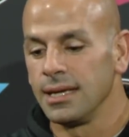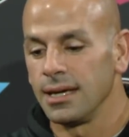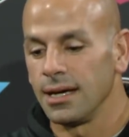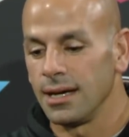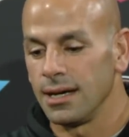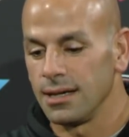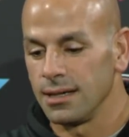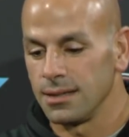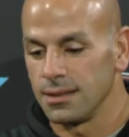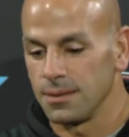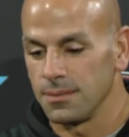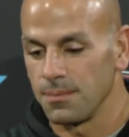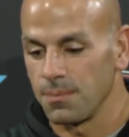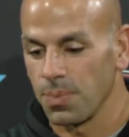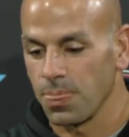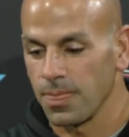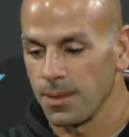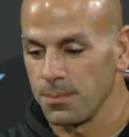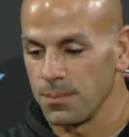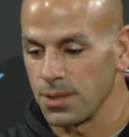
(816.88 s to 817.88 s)

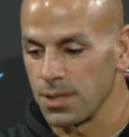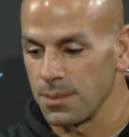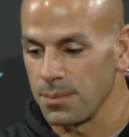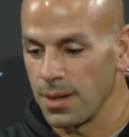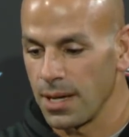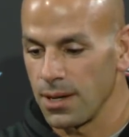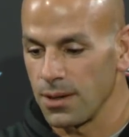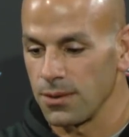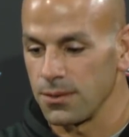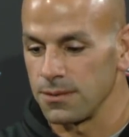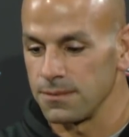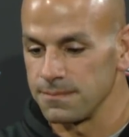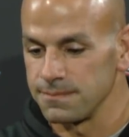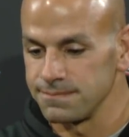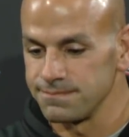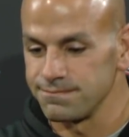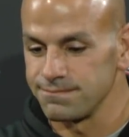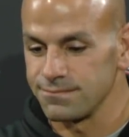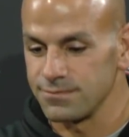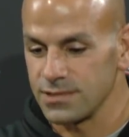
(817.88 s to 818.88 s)
But about
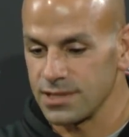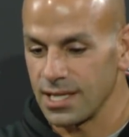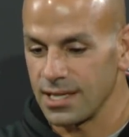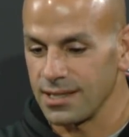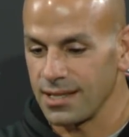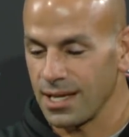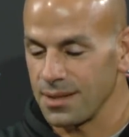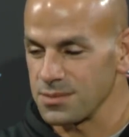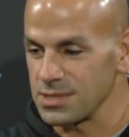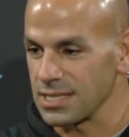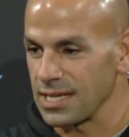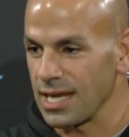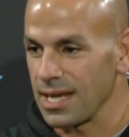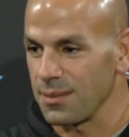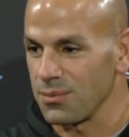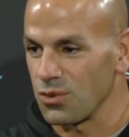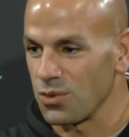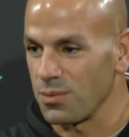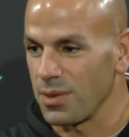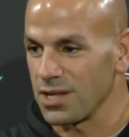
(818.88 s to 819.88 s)
10 times a
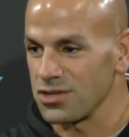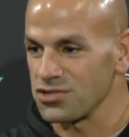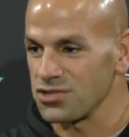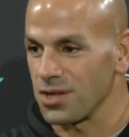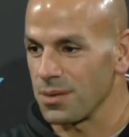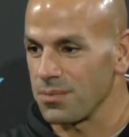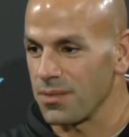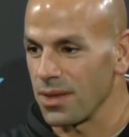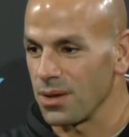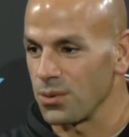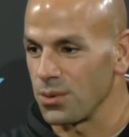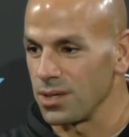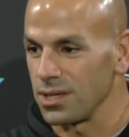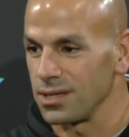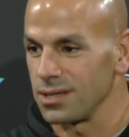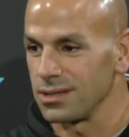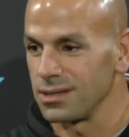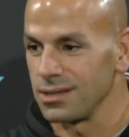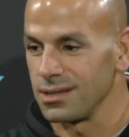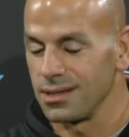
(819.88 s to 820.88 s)
game, they're matched up that
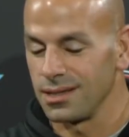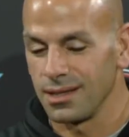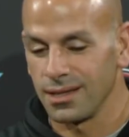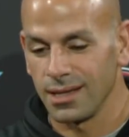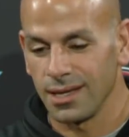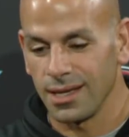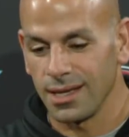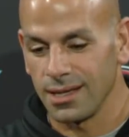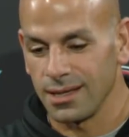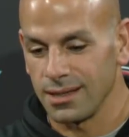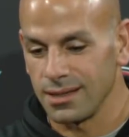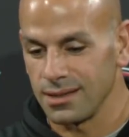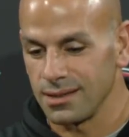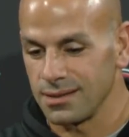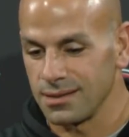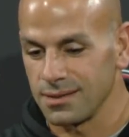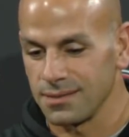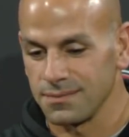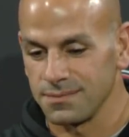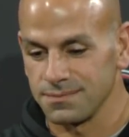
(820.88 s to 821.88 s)
way.
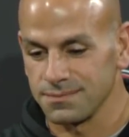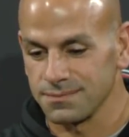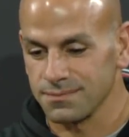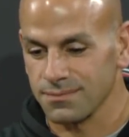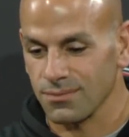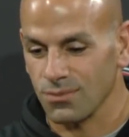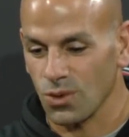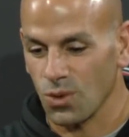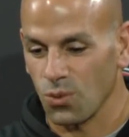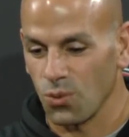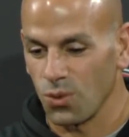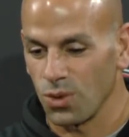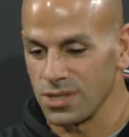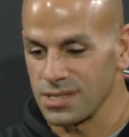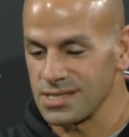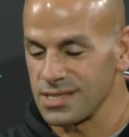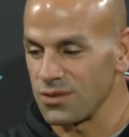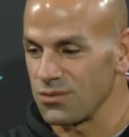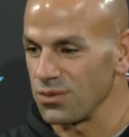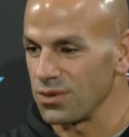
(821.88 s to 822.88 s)
And
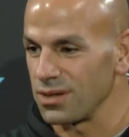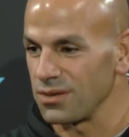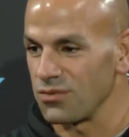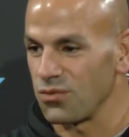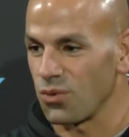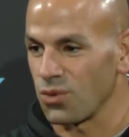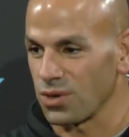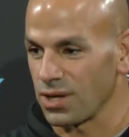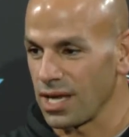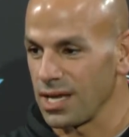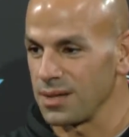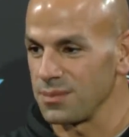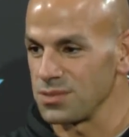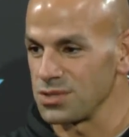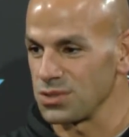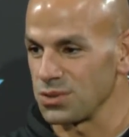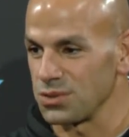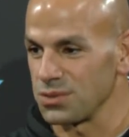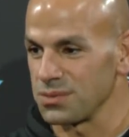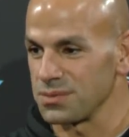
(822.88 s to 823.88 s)
once every four games,
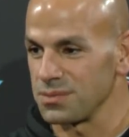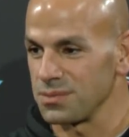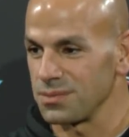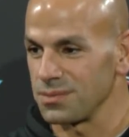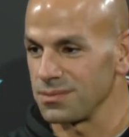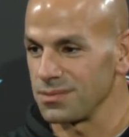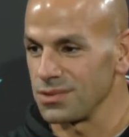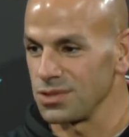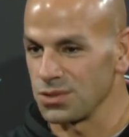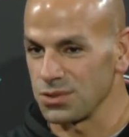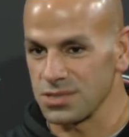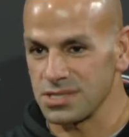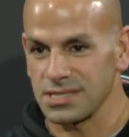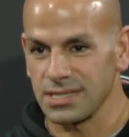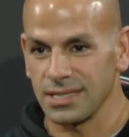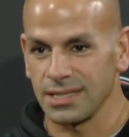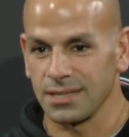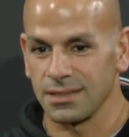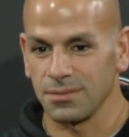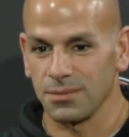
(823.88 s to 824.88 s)
you'll
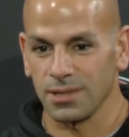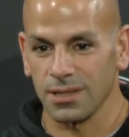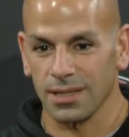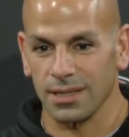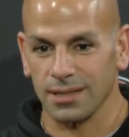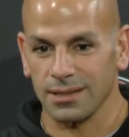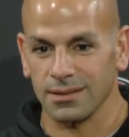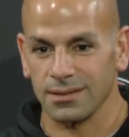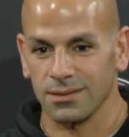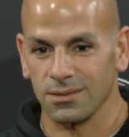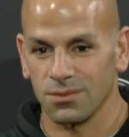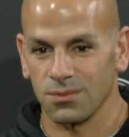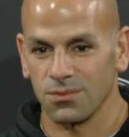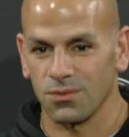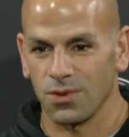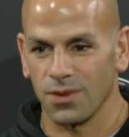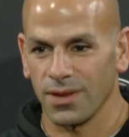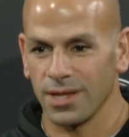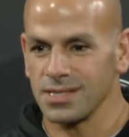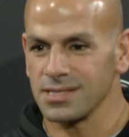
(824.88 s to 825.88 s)
see it and be like,
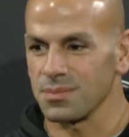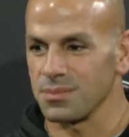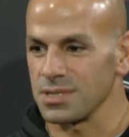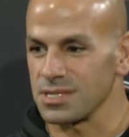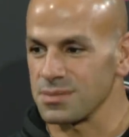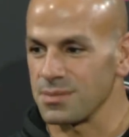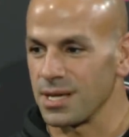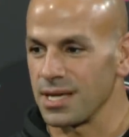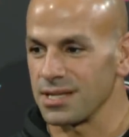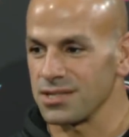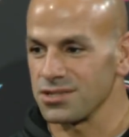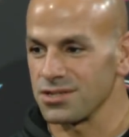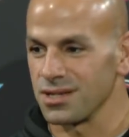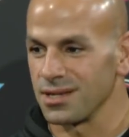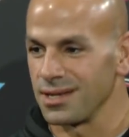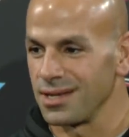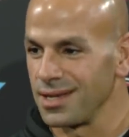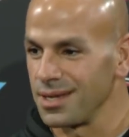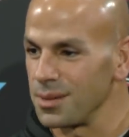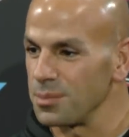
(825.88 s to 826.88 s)
well, that's a mismatch
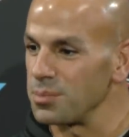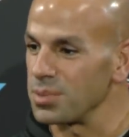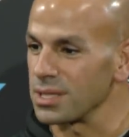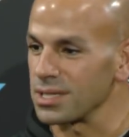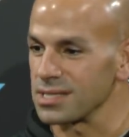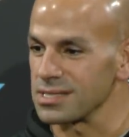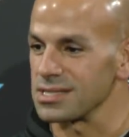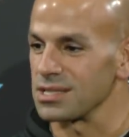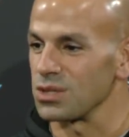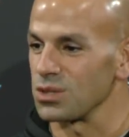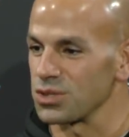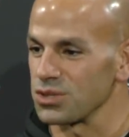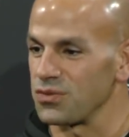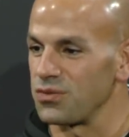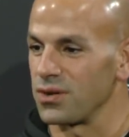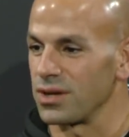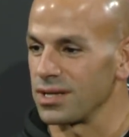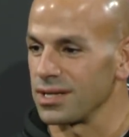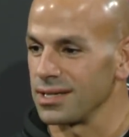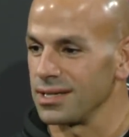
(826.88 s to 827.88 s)
because it looked
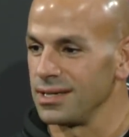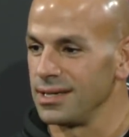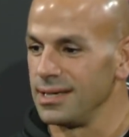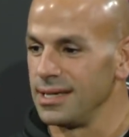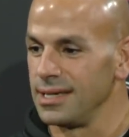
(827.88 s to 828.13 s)
funny.